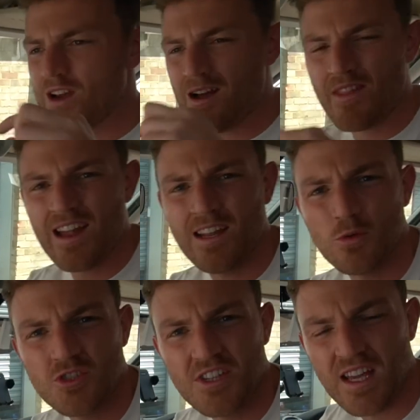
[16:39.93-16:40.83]
down that
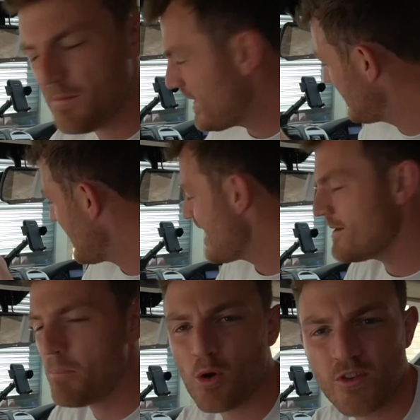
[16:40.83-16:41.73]
little sticky pad at the
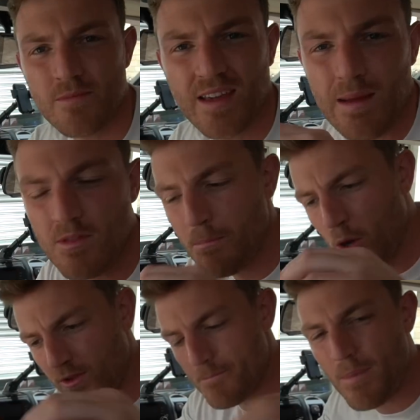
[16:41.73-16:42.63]
bottom to keep the
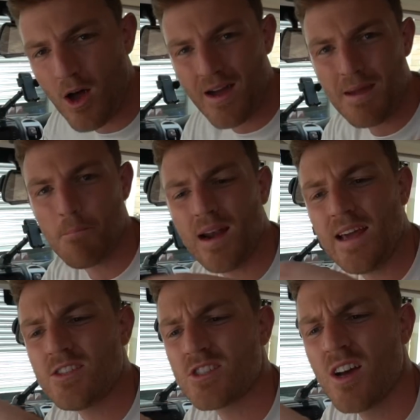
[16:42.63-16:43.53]
bottom bar in
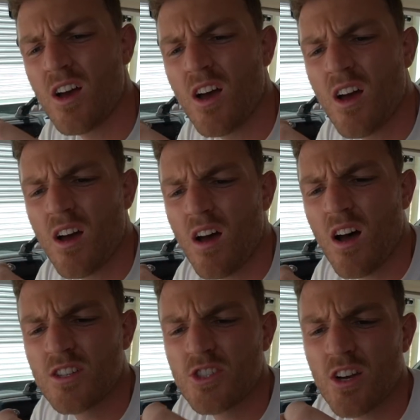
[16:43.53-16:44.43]
place
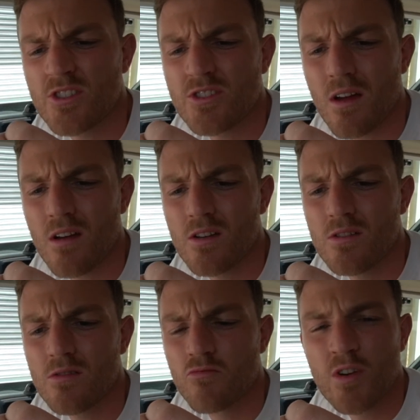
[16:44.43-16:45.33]
are just
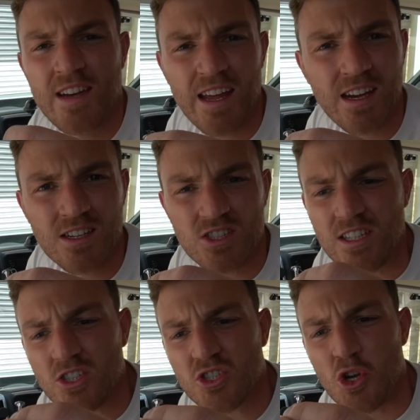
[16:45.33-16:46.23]

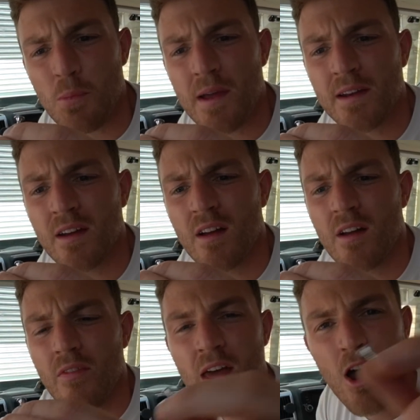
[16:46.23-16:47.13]
ridiculously stupid.
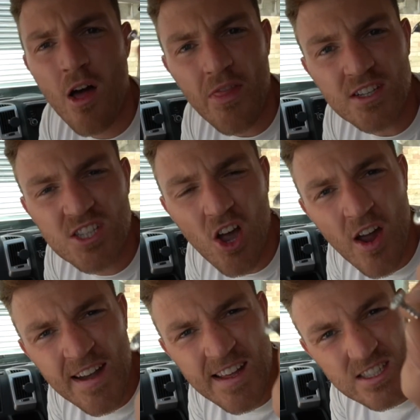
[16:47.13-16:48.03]
They are the
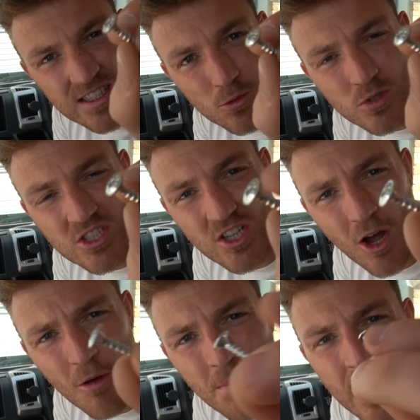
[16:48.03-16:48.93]
tiniest little
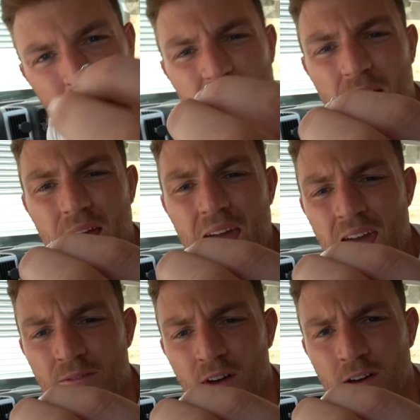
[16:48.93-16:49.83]
star bit
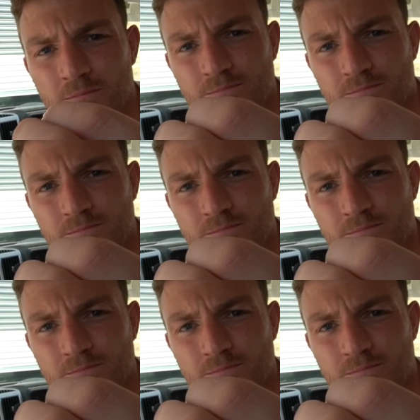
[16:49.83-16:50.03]
ever,